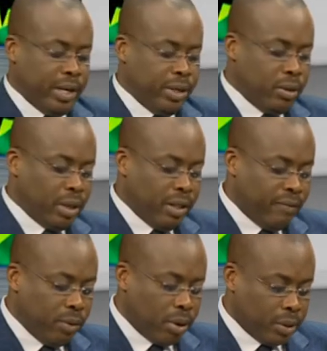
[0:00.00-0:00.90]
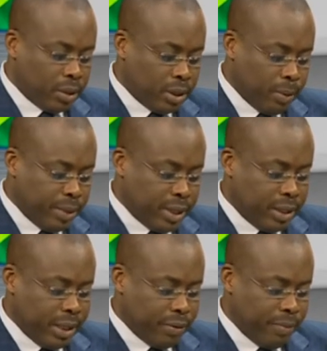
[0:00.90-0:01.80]
you look at the focus, the topic
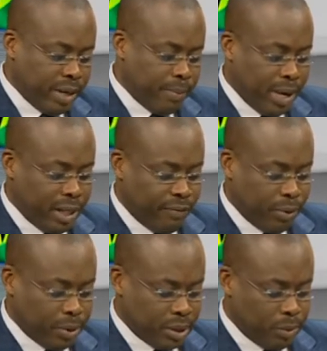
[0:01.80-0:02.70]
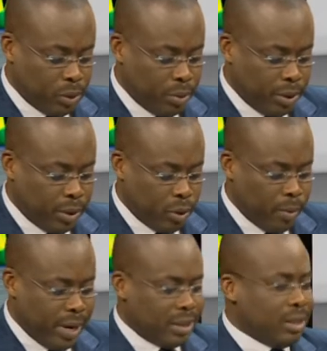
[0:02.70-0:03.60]
is Death of an Empire, the focus seems to be on
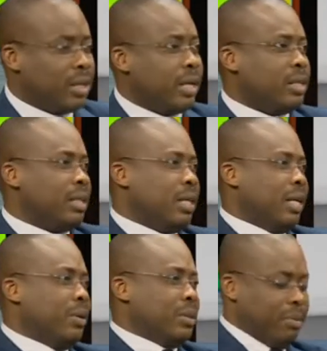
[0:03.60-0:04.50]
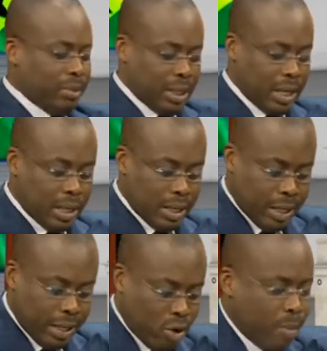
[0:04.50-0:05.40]
Nkrumah. Is he suggesting that there was something that
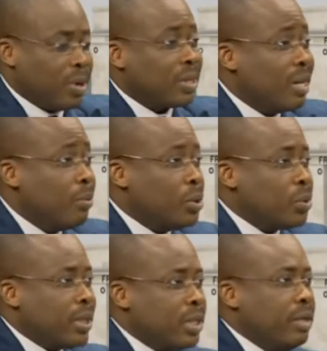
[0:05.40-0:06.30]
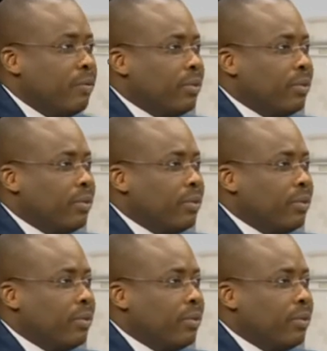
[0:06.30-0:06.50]
Nkrumah was unable to achieve?